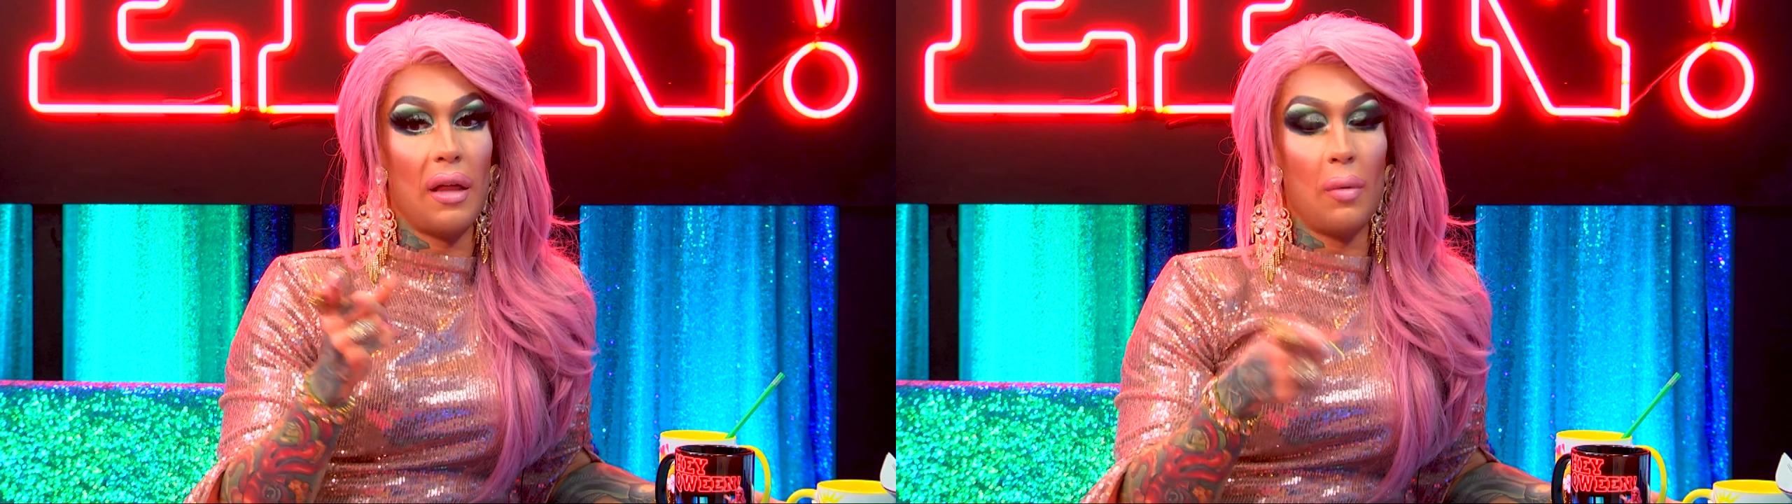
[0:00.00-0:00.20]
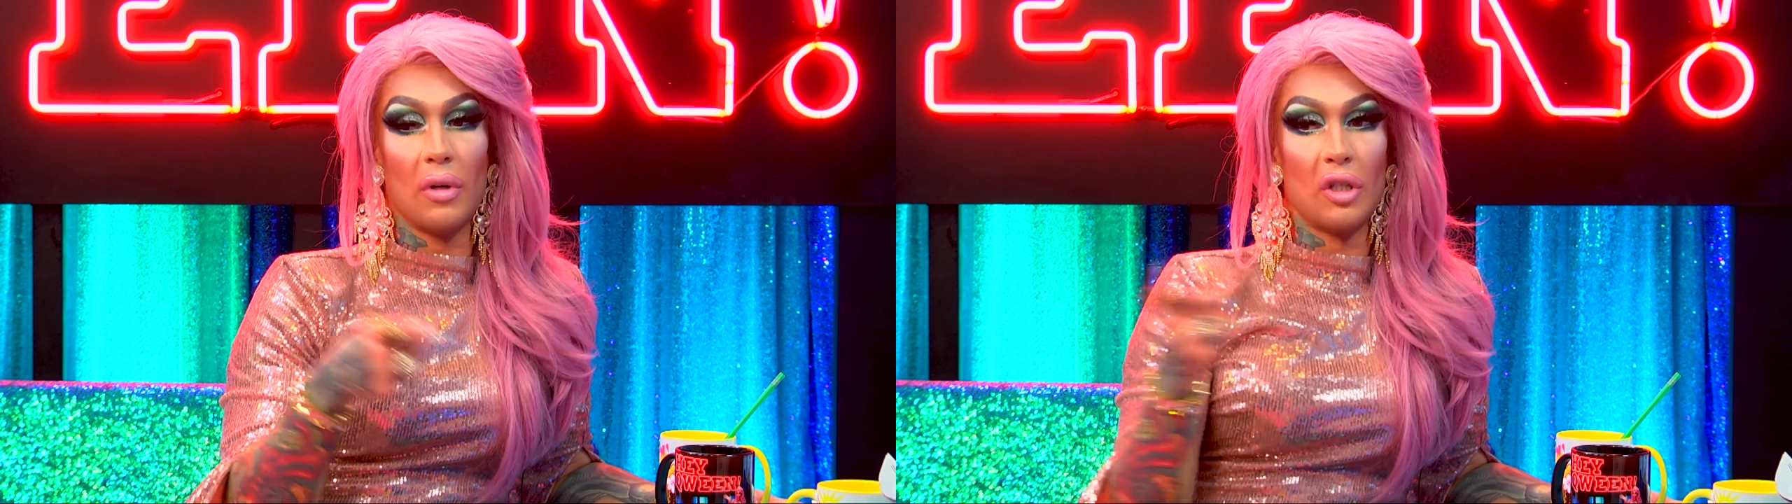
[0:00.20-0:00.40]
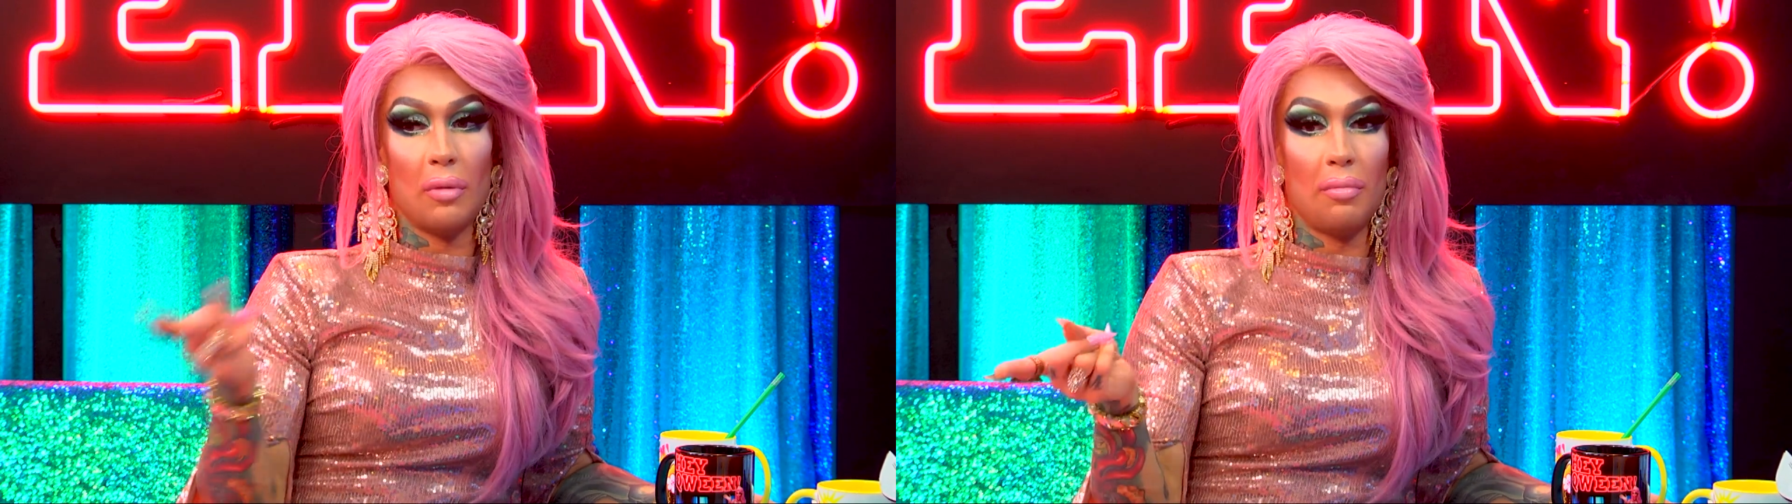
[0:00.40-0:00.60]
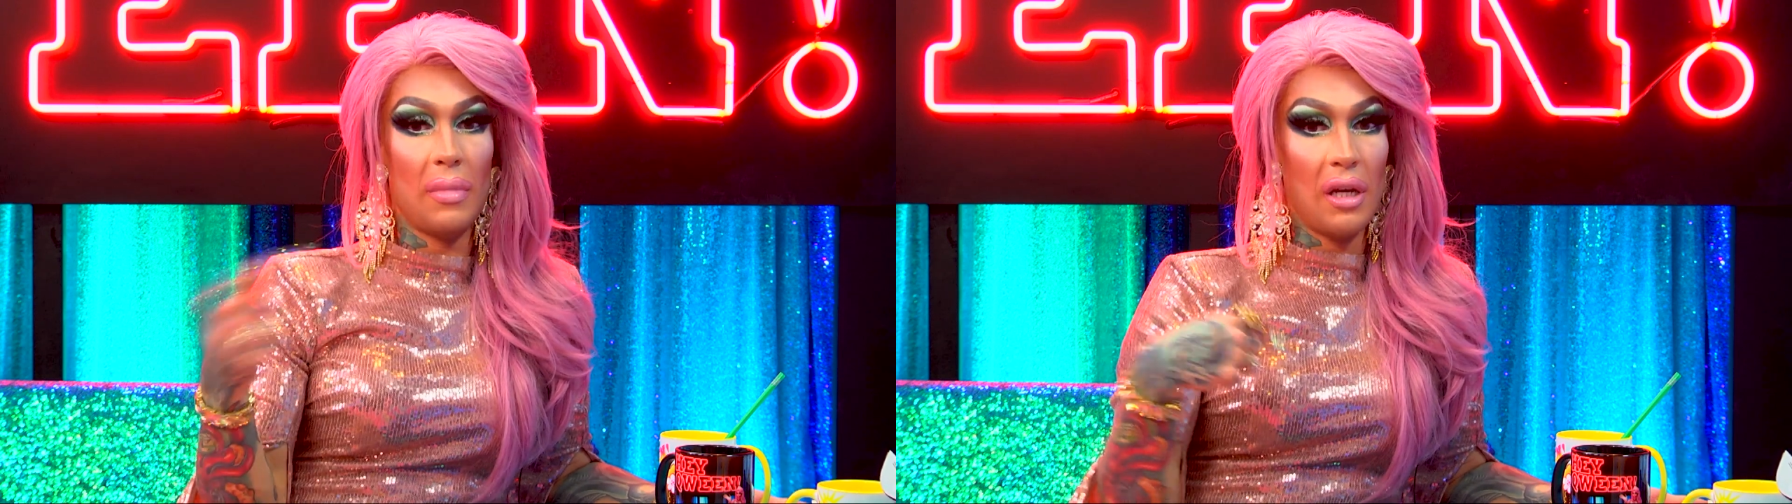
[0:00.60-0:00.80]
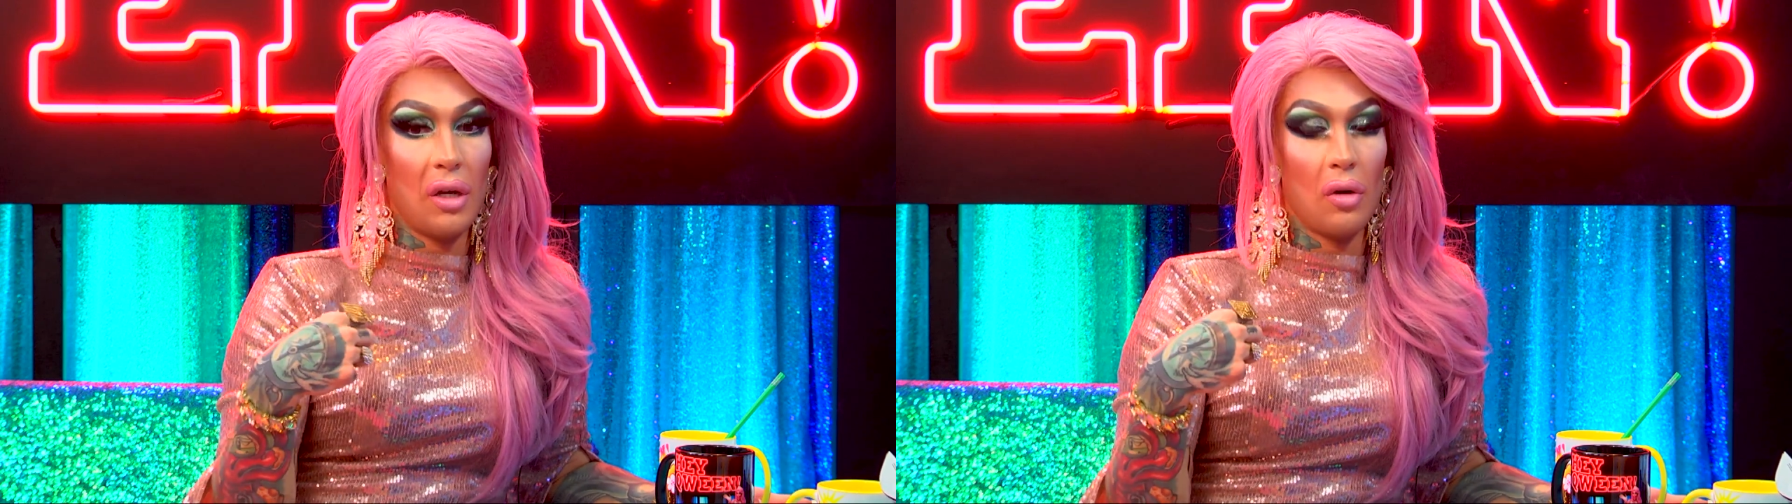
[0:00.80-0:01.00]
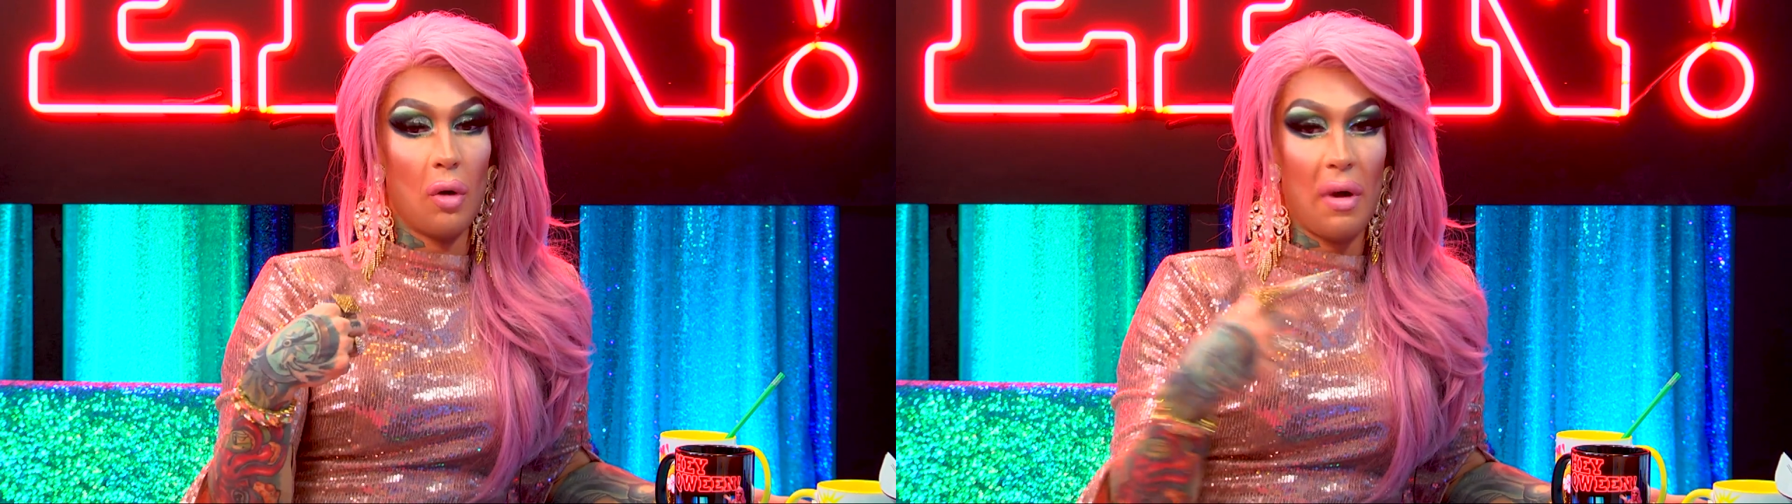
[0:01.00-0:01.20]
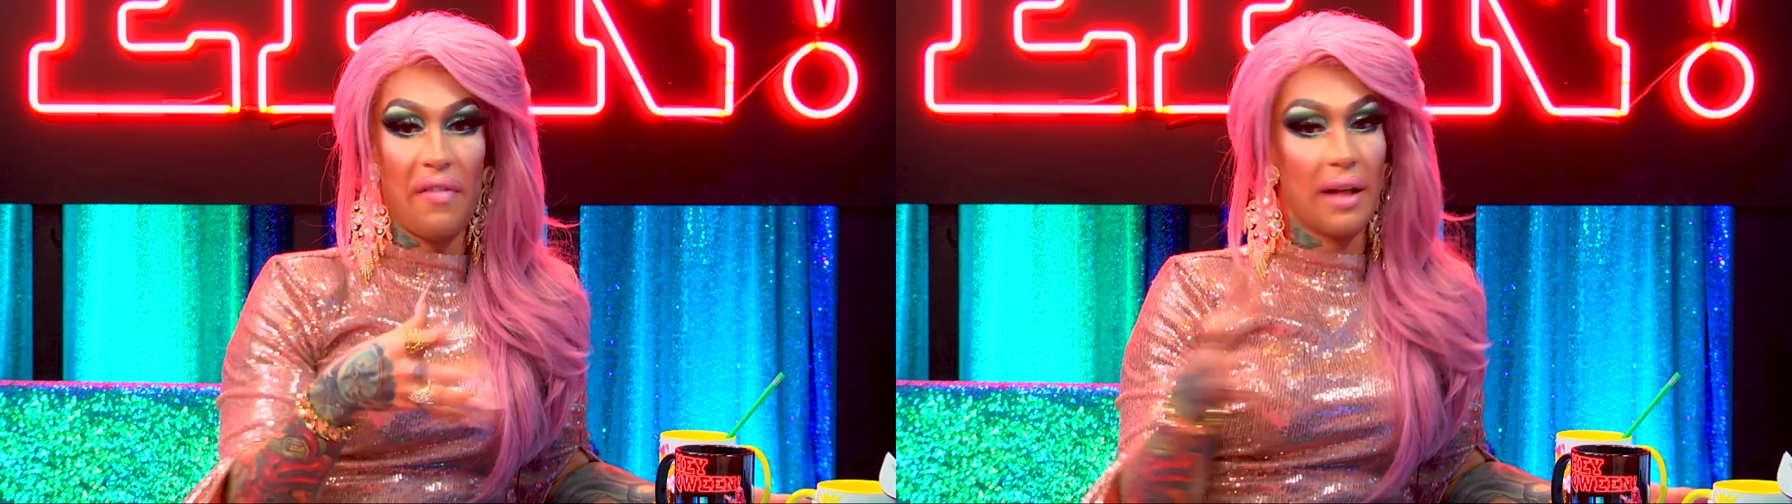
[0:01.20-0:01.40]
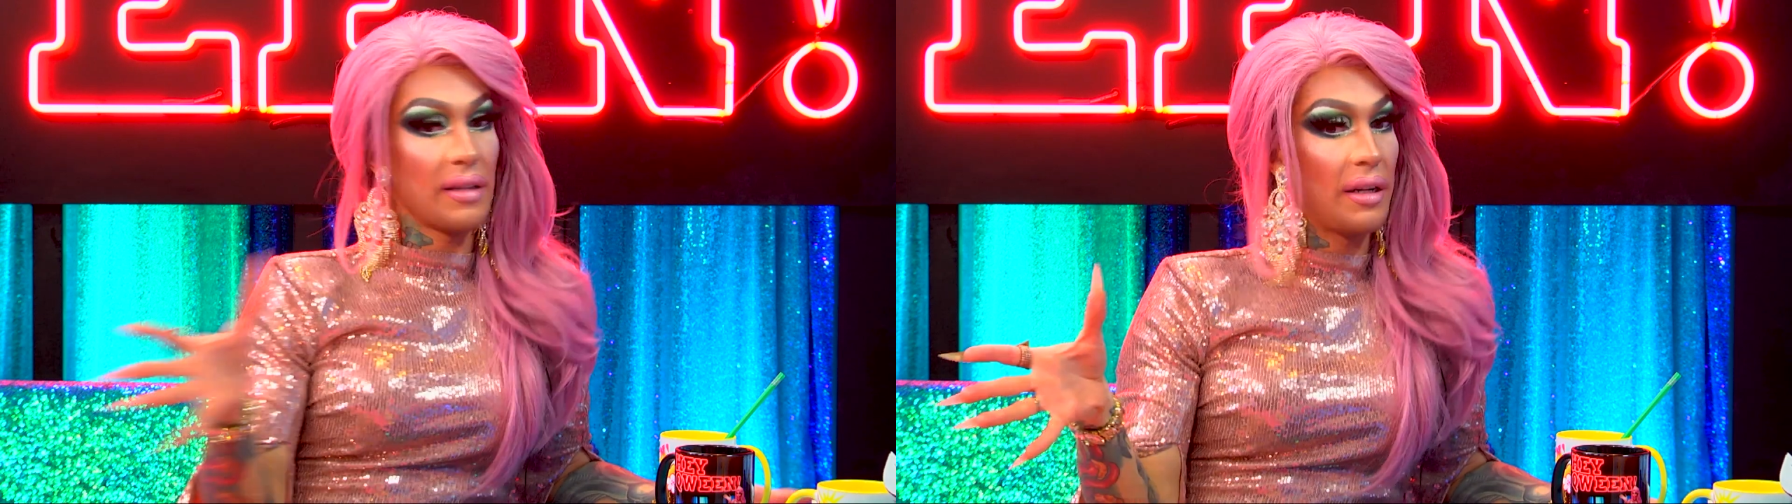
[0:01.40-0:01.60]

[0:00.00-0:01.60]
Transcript: it wouldn't do me or my fans